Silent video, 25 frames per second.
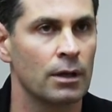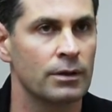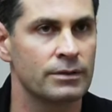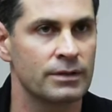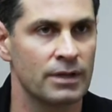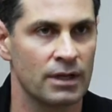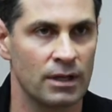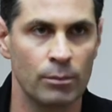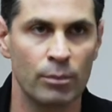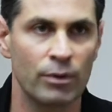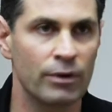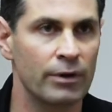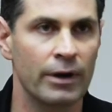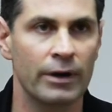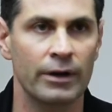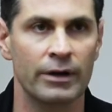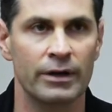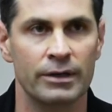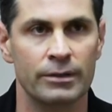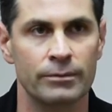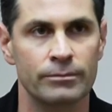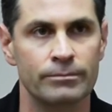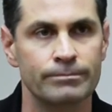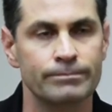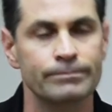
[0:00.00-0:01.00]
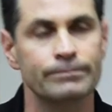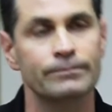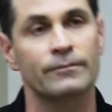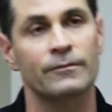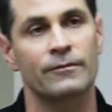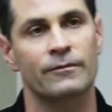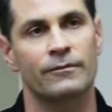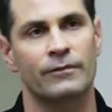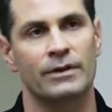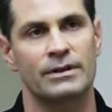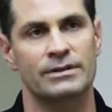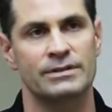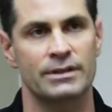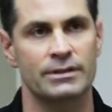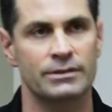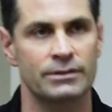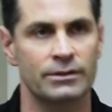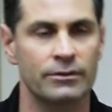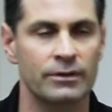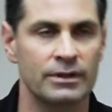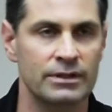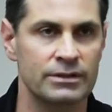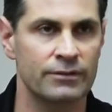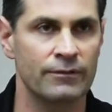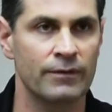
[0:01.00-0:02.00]
Teddy Barrera and
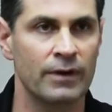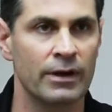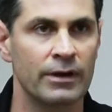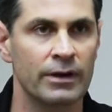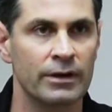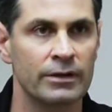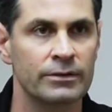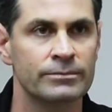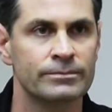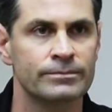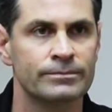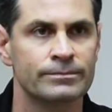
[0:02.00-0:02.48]
Francisco Echeverria.